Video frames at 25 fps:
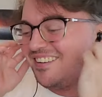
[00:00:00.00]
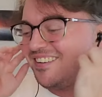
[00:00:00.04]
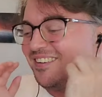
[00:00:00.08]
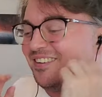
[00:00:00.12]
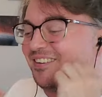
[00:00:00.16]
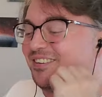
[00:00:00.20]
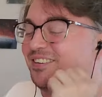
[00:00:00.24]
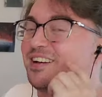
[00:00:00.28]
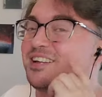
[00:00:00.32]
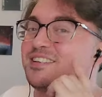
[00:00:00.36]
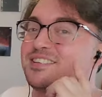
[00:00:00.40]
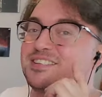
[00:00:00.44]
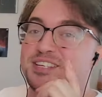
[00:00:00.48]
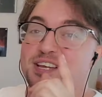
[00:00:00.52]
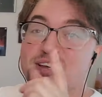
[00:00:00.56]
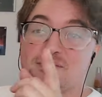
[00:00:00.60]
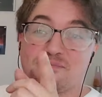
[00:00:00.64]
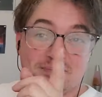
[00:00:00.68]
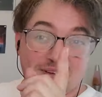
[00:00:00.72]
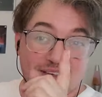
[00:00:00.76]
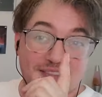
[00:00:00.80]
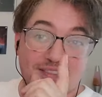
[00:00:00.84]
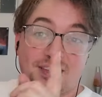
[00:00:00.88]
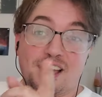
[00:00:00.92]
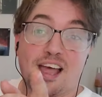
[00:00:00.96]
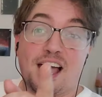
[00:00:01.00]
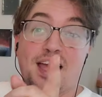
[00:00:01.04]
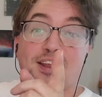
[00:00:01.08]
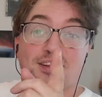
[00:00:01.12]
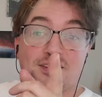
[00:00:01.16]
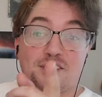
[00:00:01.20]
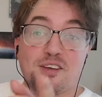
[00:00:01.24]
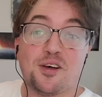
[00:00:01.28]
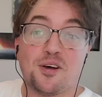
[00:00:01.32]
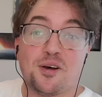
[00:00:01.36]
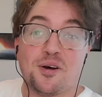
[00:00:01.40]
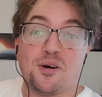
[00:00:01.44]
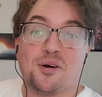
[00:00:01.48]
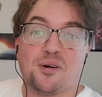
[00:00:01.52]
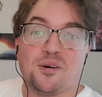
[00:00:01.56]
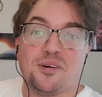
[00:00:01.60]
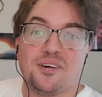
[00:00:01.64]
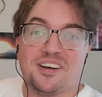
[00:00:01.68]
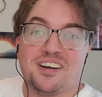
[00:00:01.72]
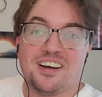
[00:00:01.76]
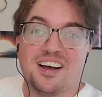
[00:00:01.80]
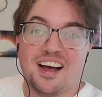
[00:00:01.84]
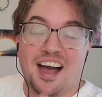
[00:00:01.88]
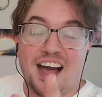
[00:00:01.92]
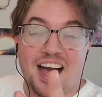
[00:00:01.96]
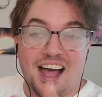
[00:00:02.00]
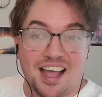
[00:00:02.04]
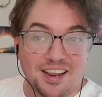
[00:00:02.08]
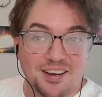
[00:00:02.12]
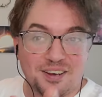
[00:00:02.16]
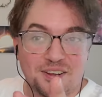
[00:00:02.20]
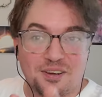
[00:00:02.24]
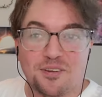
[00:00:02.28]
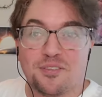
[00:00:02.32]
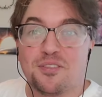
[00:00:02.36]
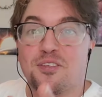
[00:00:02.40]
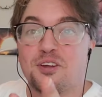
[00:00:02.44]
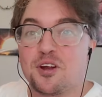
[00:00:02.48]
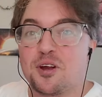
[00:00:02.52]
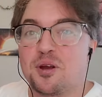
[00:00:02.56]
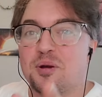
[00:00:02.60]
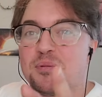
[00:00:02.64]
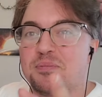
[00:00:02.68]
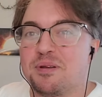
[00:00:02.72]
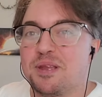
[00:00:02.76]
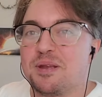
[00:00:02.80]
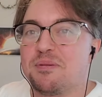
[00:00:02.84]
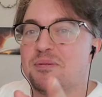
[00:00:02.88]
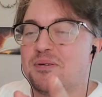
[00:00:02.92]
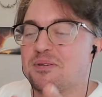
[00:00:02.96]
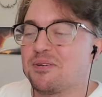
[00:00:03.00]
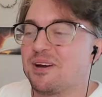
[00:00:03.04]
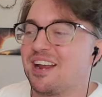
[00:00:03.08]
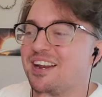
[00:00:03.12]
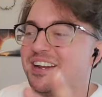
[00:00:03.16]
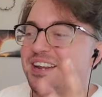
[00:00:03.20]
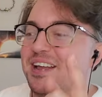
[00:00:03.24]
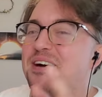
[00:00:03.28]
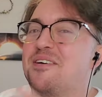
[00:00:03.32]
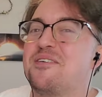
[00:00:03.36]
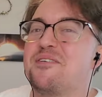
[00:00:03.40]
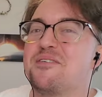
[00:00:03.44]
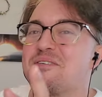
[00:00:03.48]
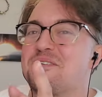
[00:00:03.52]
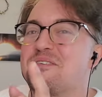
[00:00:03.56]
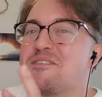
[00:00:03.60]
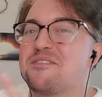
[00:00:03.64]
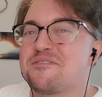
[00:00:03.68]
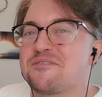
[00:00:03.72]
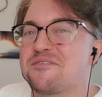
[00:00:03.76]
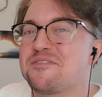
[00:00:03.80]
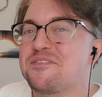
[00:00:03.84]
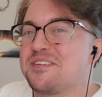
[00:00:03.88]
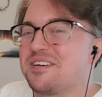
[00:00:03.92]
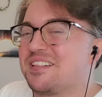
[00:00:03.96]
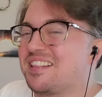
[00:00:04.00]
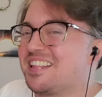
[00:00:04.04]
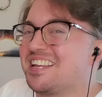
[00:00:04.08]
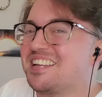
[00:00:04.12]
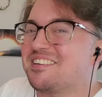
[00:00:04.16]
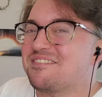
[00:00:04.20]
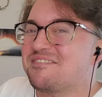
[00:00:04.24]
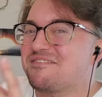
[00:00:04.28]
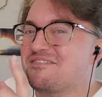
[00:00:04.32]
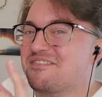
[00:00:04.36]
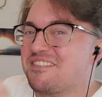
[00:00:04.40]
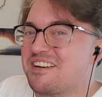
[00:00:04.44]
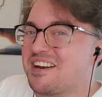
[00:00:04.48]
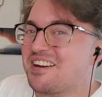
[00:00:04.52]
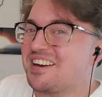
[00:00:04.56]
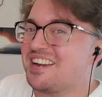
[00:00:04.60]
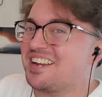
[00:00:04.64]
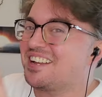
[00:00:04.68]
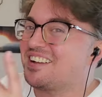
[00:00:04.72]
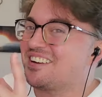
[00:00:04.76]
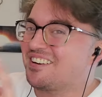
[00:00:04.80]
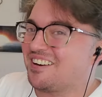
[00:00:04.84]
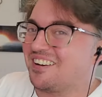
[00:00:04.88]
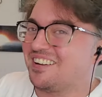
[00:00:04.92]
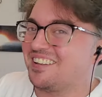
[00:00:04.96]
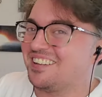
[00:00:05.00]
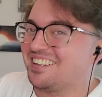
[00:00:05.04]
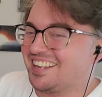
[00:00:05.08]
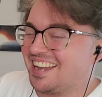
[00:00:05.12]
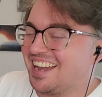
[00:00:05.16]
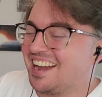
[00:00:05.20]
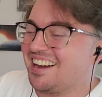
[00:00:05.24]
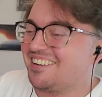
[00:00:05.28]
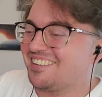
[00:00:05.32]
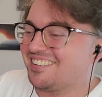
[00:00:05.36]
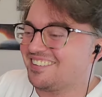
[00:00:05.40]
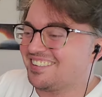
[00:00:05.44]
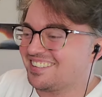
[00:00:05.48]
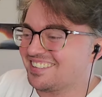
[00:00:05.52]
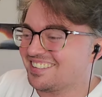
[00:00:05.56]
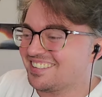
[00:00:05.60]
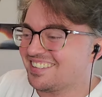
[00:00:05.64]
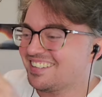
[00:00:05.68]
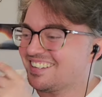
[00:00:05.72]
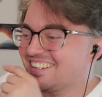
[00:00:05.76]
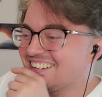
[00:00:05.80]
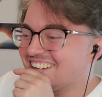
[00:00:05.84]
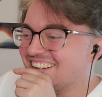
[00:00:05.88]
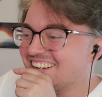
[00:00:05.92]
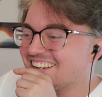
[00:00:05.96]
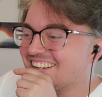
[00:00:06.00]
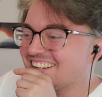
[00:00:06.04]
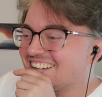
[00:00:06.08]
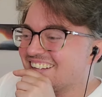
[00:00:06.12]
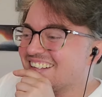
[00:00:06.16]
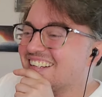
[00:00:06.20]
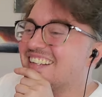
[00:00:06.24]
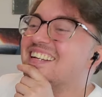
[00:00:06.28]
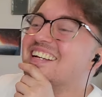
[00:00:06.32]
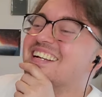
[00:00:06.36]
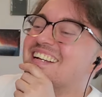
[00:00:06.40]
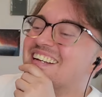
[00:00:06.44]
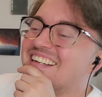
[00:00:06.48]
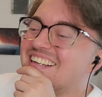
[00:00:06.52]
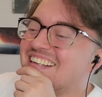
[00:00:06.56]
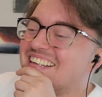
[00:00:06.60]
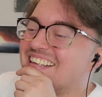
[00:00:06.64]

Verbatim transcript: oh, some I know, I know there are people right now who are feeling very called out. with